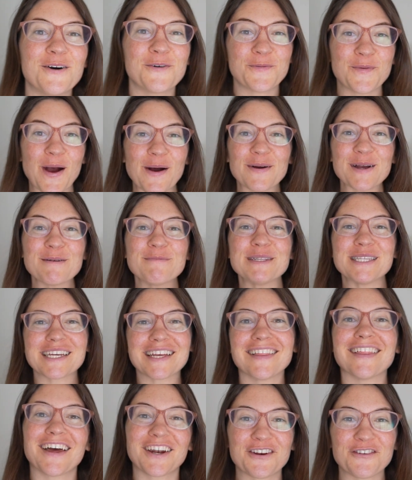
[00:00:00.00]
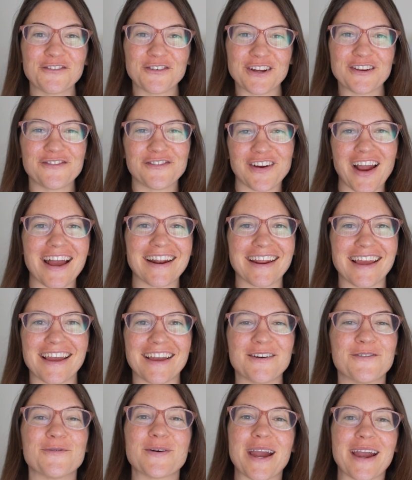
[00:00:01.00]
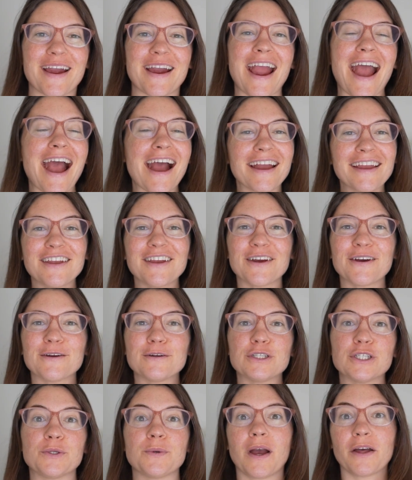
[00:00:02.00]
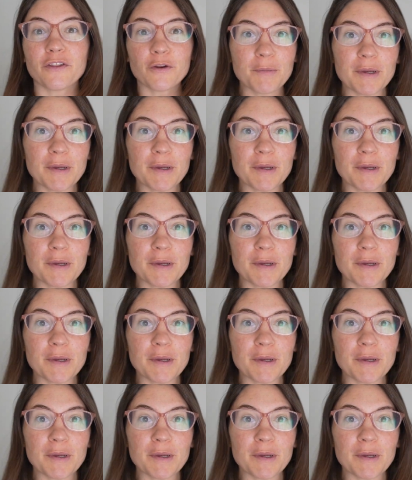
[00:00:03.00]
Welcome to Clutter-Free Friday, where I go to other